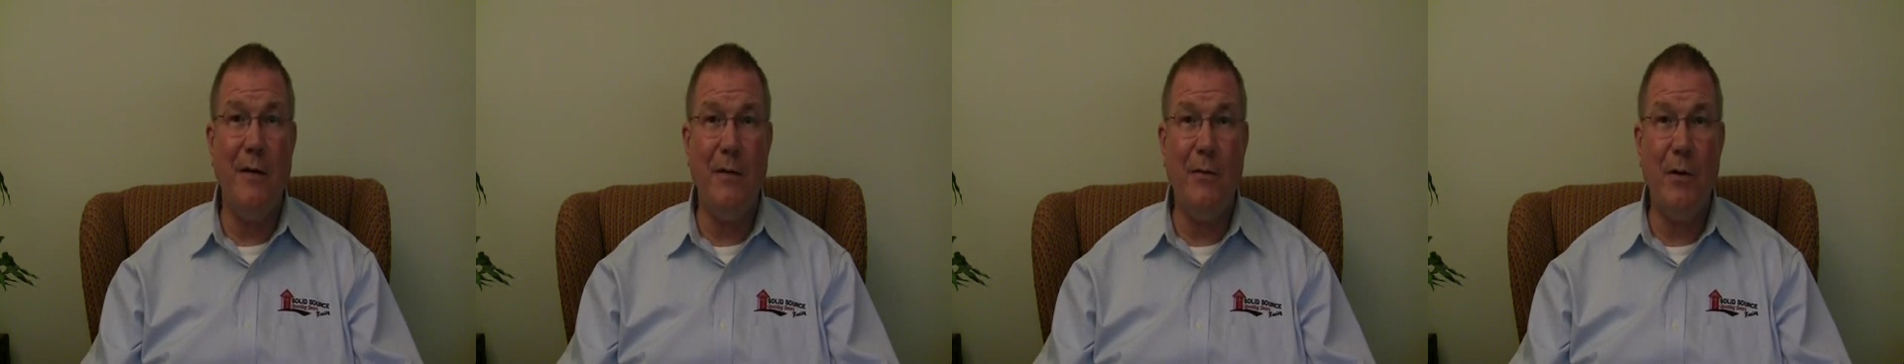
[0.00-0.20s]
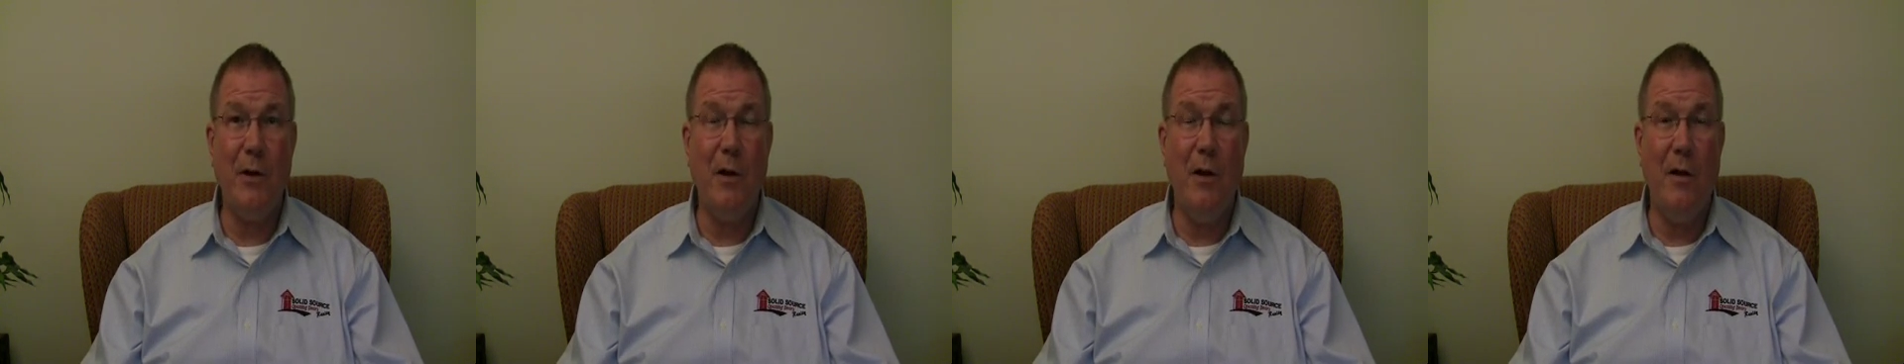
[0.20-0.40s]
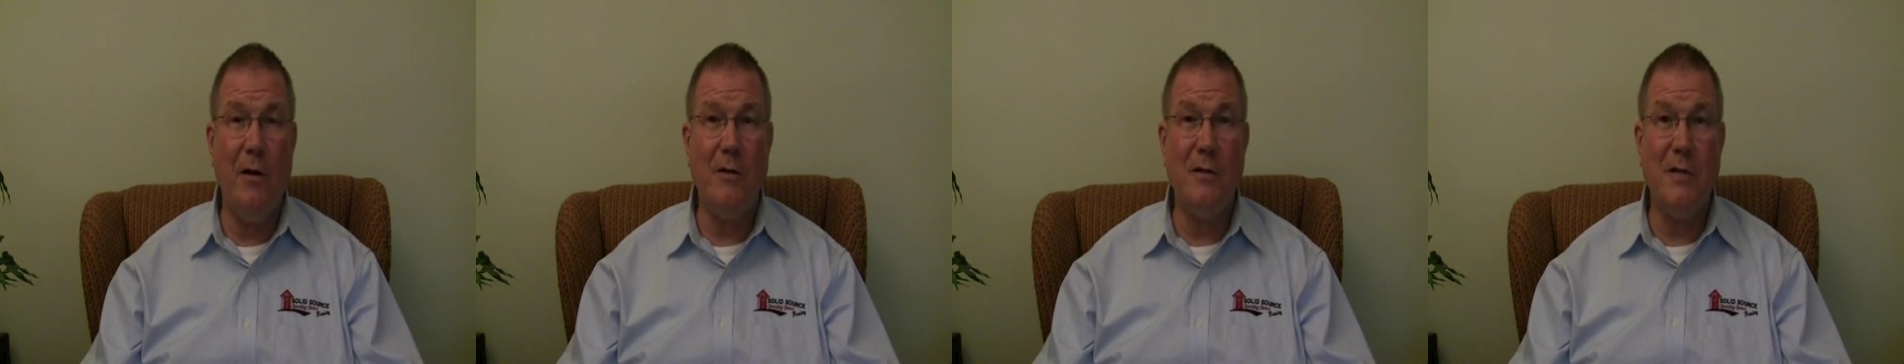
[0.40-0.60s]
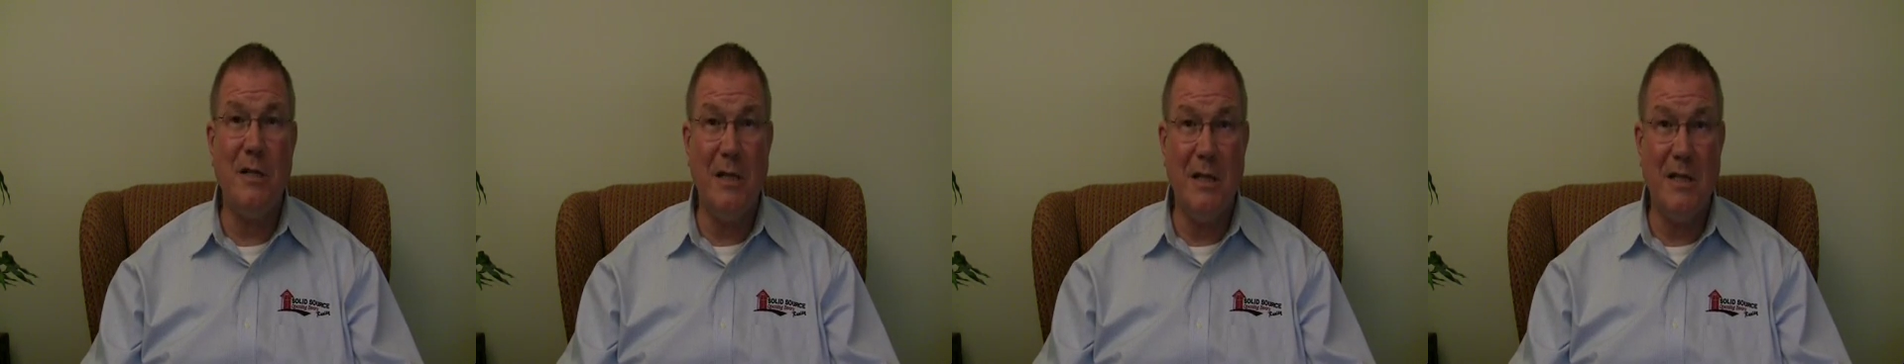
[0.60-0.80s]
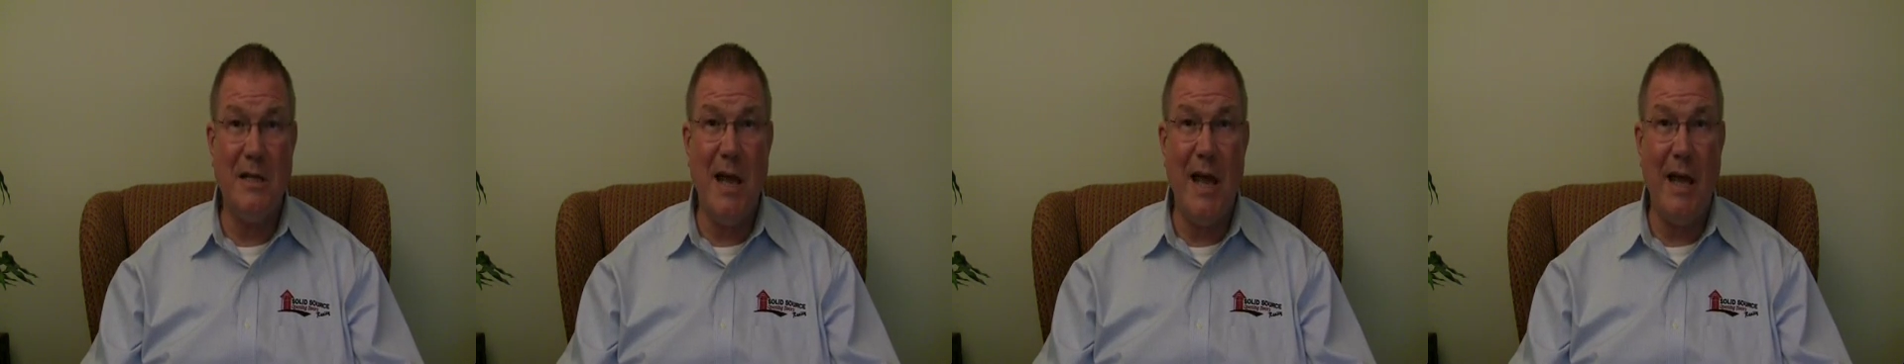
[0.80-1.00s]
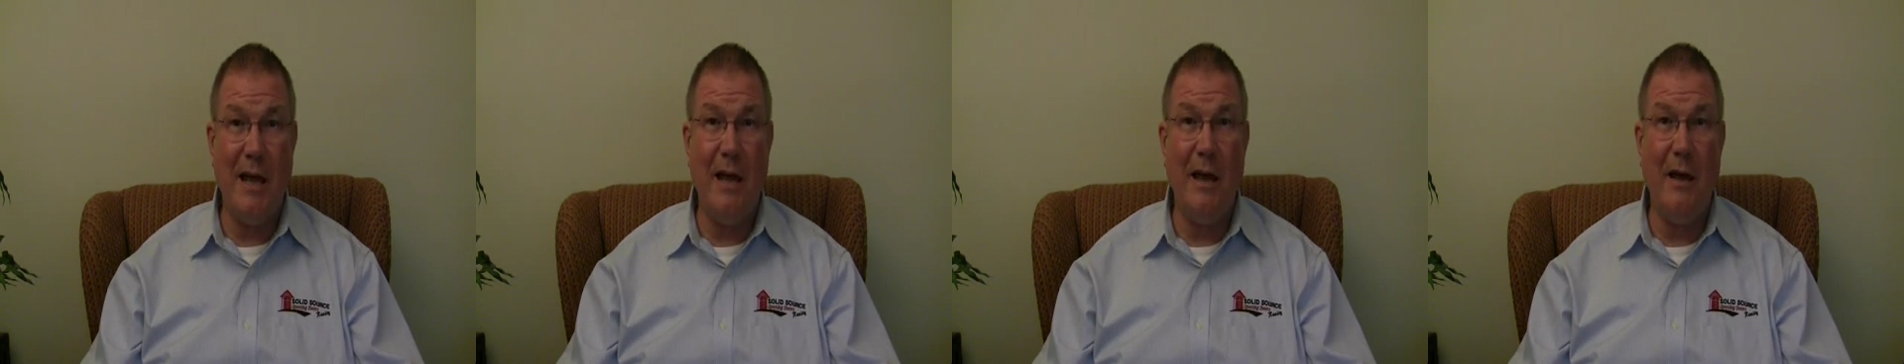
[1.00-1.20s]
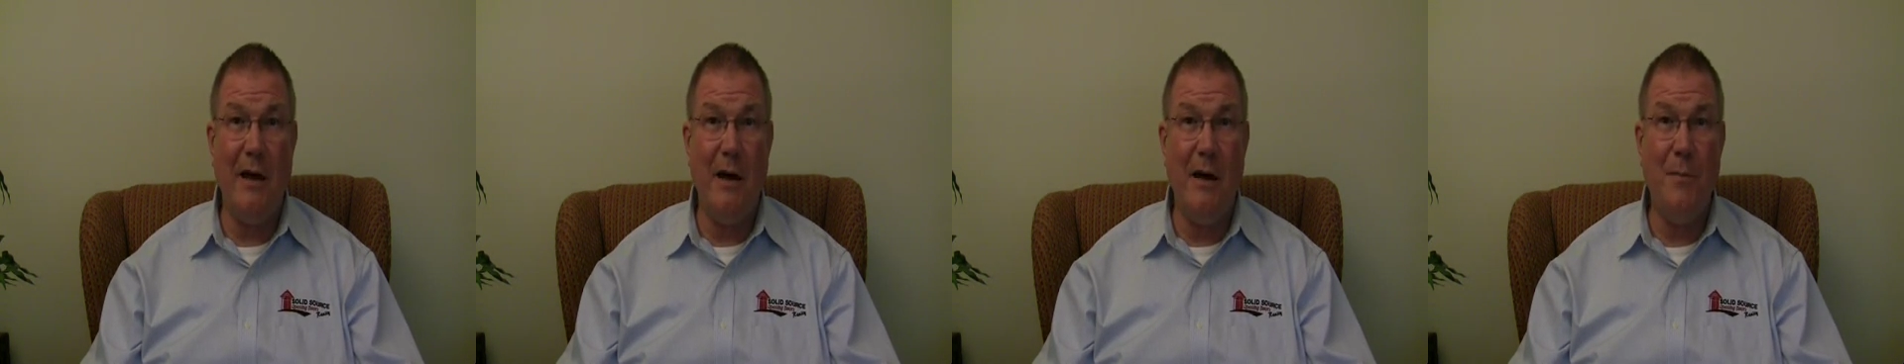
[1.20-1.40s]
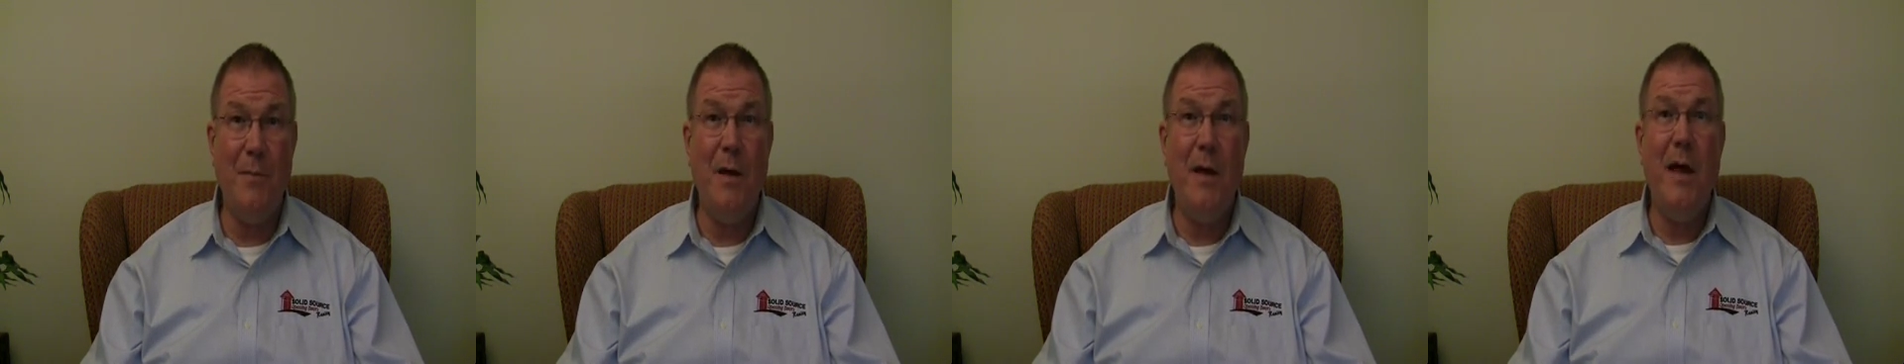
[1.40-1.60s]
every closet that's hanging
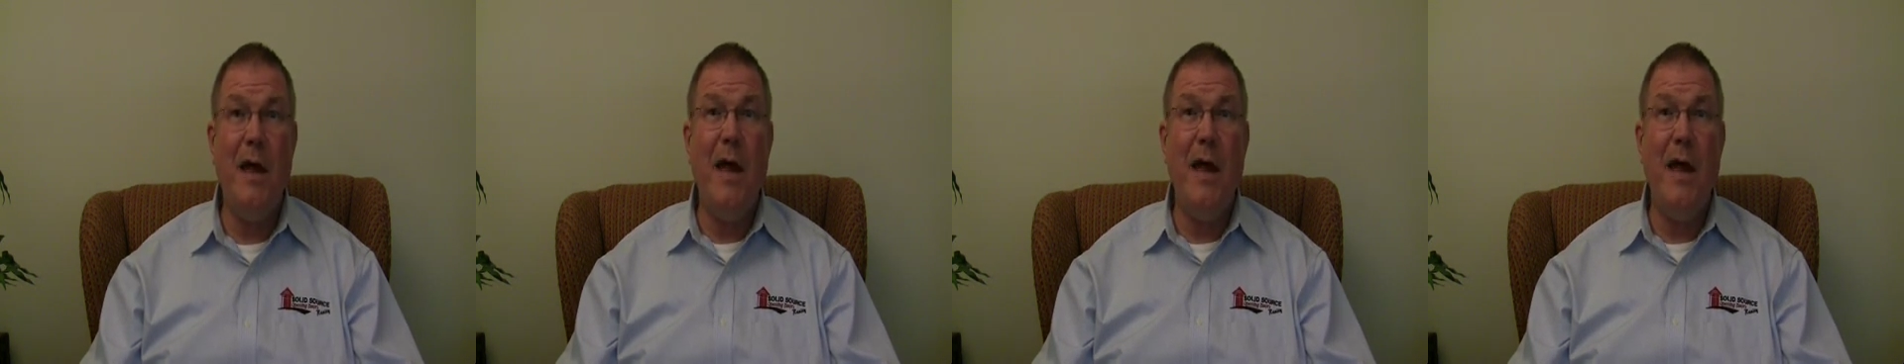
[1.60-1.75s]
up